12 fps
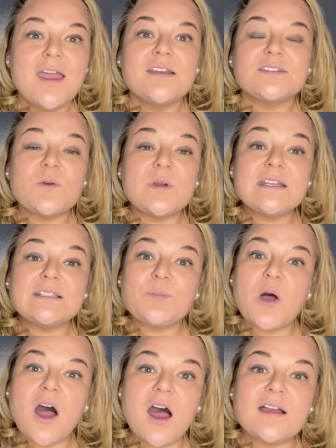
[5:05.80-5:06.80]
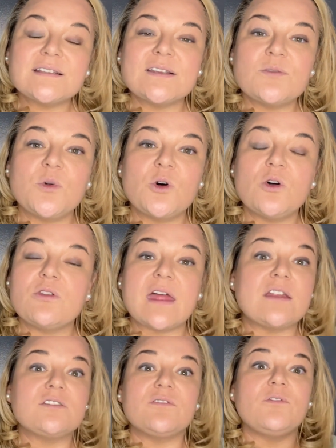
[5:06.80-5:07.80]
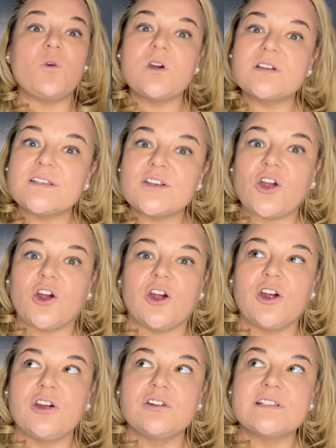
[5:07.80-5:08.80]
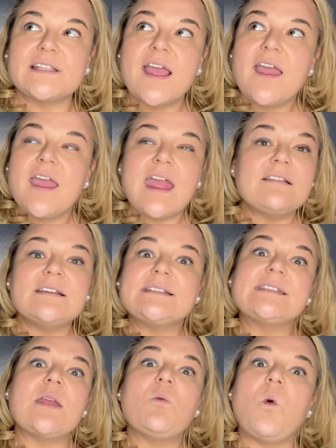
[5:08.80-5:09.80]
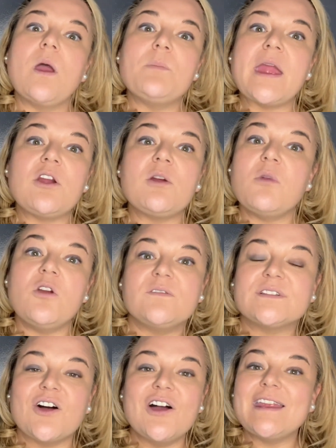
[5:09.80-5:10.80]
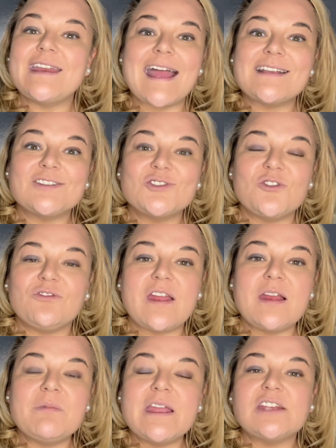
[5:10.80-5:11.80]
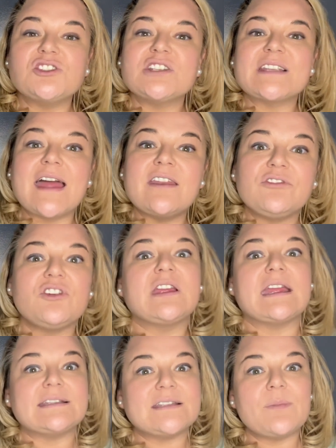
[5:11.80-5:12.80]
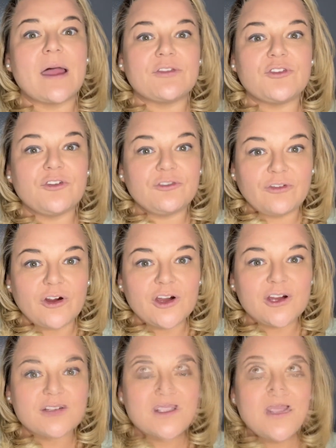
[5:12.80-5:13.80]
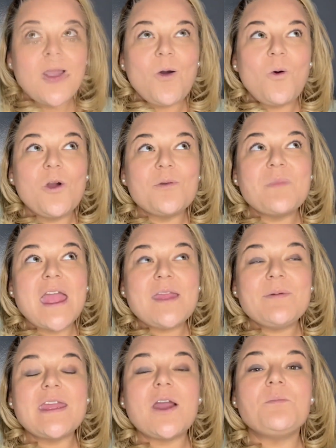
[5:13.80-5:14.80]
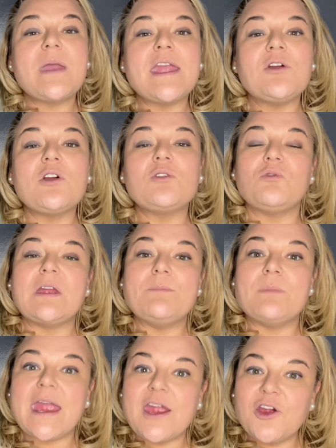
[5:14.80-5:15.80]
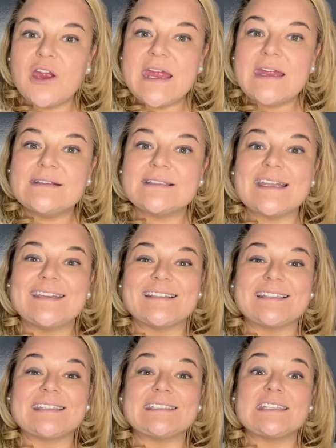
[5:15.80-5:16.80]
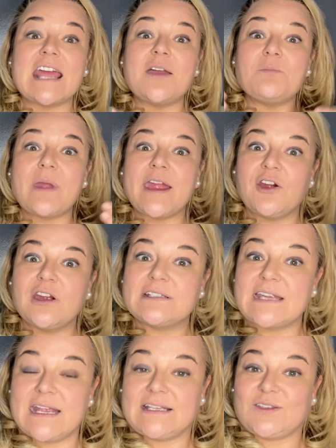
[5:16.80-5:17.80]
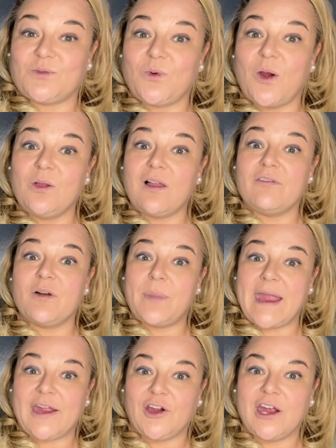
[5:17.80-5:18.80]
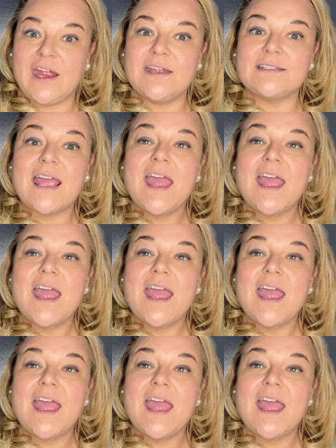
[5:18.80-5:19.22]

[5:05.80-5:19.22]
So it's possible that a divorce occurs, and let's say one parent moves on and has a new family and just kind of forgets about their first. Or maybe a parent remarries and a step parent takes the role of a parent,